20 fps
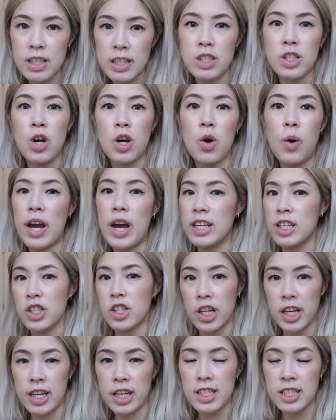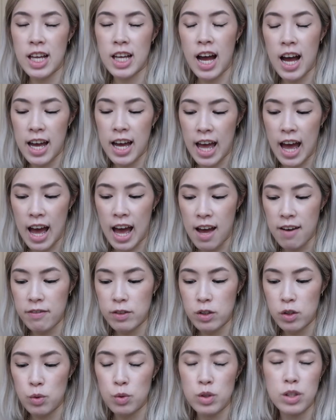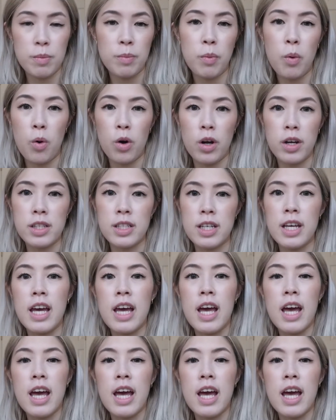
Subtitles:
so any chance I have to support